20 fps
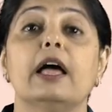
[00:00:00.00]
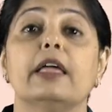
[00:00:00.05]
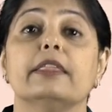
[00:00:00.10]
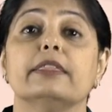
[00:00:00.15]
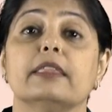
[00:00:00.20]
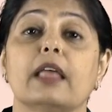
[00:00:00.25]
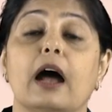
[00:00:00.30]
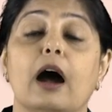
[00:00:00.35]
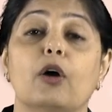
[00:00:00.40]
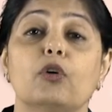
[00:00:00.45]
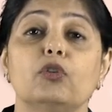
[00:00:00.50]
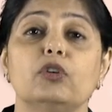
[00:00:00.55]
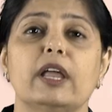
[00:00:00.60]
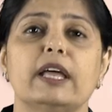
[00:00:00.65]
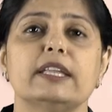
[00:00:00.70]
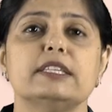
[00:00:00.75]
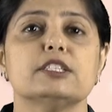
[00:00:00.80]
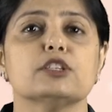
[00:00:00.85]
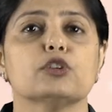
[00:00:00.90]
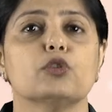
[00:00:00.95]
Now
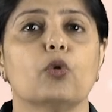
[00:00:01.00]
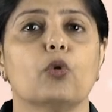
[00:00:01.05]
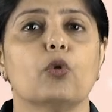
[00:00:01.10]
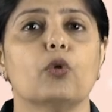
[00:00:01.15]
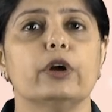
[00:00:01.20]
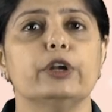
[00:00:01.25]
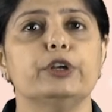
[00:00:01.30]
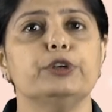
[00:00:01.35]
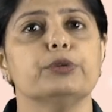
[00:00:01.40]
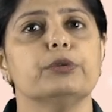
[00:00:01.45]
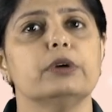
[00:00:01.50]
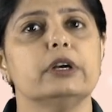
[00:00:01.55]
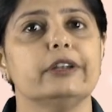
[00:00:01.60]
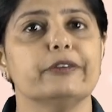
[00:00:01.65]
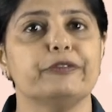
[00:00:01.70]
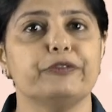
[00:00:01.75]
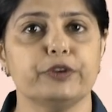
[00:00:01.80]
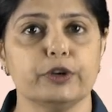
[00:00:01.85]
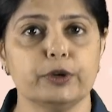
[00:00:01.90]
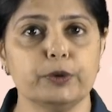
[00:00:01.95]
let's go into a
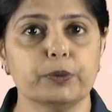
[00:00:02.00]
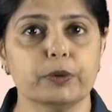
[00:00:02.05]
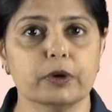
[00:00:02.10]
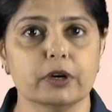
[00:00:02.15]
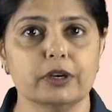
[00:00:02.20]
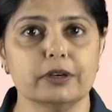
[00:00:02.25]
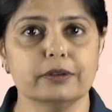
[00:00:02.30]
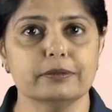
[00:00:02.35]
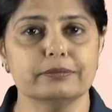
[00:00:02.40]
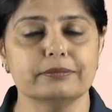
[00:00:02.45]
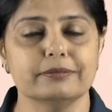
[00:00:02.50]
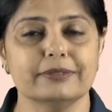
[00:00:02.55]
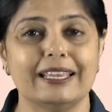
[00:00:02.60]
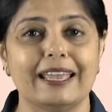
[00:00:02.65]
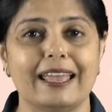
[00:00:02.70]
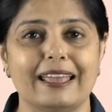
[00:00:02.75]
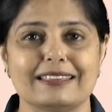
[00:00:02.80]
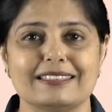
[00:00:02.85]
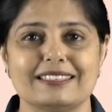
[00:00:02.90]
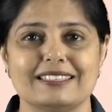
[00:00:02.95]
different world.
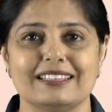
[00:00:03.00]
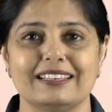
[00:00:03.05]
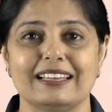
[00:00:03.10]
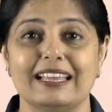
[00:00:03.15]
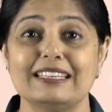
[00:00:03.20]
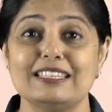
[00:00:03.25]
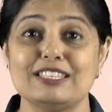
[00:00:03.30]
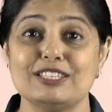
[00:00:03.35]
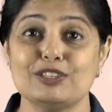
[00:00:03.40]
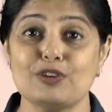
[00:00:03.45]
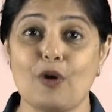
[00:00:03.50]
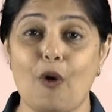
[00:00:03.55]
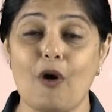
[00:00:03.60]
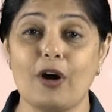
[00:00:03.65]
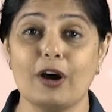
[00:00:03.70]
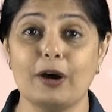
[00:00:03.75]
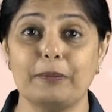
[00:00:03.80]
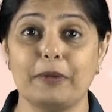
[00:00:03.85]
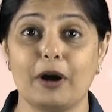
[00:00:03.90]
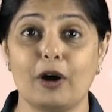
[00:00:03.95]
Yes, let's
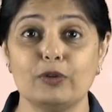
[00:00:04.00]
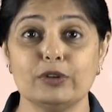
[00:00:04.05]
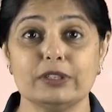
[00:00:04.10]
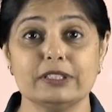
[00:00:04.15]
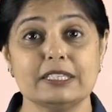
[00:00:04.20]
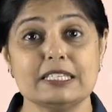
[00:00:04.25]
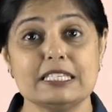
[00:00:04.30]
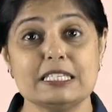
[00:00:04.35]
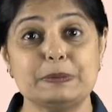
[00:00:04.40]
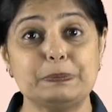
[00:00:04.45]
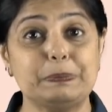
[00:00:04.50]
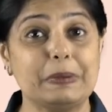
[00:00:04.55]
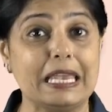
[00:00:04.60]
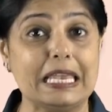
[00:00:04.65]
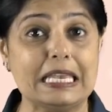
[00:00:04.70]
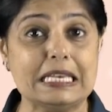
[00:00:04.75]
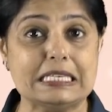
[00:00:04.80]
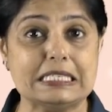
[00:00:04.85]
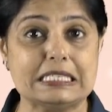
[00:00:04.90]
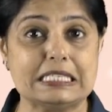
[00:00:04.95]
talk about the
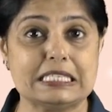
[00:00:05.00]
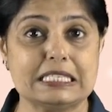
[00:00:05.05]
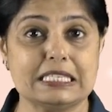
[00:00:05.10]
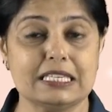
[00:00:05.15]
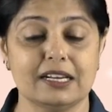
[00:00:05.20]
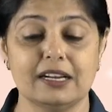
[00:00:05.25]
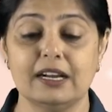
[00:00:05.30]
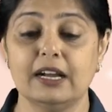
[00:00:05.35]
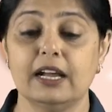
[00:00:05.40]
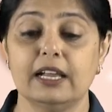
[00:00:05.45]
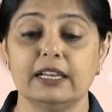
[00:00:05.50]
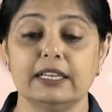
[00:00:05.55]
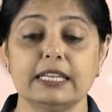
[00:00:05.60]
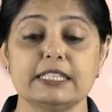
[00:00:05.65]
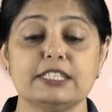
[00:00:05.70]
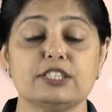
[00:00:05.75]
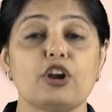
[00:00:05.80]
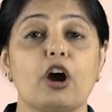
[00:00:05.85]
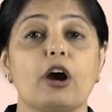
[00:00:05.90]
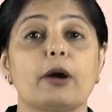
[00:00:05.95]
space.
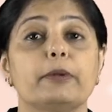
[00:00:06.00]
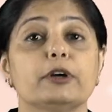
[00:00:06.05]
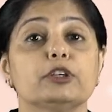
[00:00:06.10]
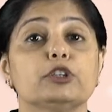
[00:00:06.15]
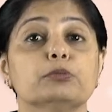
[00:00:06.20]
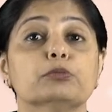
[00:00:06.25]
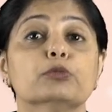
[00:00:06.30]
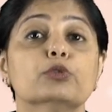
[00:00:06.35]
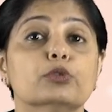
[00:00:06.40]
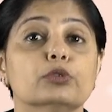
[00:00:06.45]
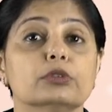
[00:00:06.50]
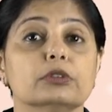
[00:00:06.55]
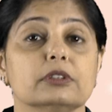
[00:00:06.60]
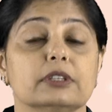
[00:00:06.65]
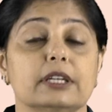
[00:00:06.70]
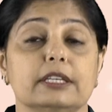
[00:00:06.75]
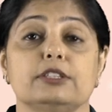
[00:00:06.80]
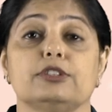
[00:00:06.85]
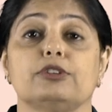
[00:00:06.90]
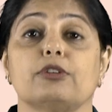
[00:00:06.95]
Let's talk about the moon.
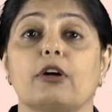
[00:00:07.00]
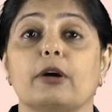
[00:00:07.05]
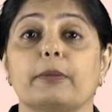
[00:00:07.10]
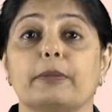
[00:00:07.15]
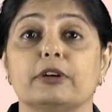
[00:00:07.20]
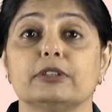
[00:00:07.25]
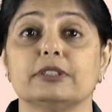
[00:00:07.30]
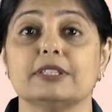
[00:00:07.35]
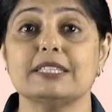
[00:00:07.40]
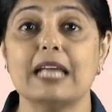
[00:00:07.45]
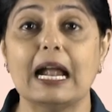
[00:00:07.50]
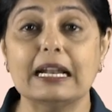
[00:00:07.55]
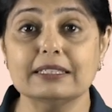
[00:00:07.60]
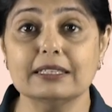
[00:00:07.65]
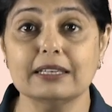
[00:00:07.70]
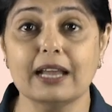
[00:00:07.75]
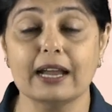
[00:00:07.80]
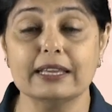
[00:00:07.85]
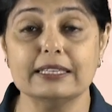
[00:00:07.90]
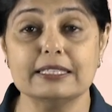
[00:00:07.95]
Let's talk about the
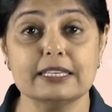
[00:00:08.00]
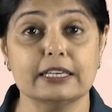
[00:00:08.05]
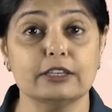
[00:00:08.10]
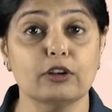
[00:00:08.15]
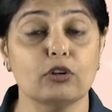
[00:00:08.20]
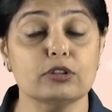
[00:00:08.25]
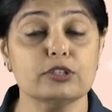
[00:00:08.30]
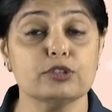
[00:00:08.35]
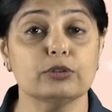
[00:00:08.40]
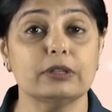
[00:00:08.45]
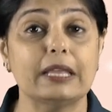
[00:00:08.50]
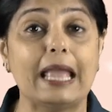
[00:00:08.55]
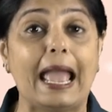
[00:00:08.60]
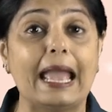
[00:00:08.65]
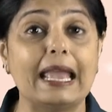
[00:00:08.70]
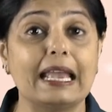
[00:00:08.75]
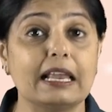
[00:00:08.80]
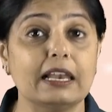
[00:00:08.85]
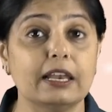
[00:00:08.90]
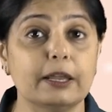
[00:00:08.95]
satellites and also the
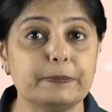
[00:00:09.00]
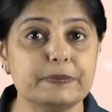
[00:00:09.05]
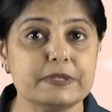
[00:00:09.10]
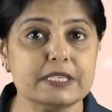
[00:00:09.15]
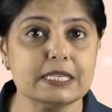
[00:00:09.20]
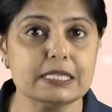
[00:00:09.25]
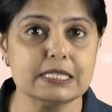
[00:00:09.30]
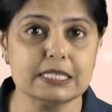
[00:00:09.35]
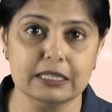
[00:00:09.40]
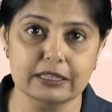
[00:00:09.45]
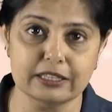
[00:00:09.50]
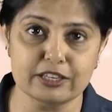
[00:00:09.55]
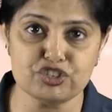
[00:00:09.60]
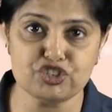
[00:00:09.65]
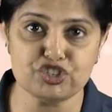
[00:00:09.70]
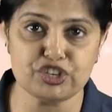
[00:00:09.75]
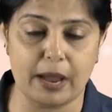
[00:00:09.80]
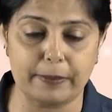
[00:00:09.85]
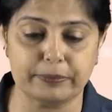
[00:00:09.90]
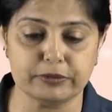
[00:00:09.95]
eclipses in this
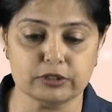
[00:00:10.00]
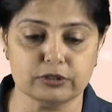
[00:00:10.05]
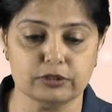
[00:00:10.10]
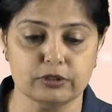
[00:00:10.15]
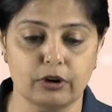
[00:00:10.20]
chapter.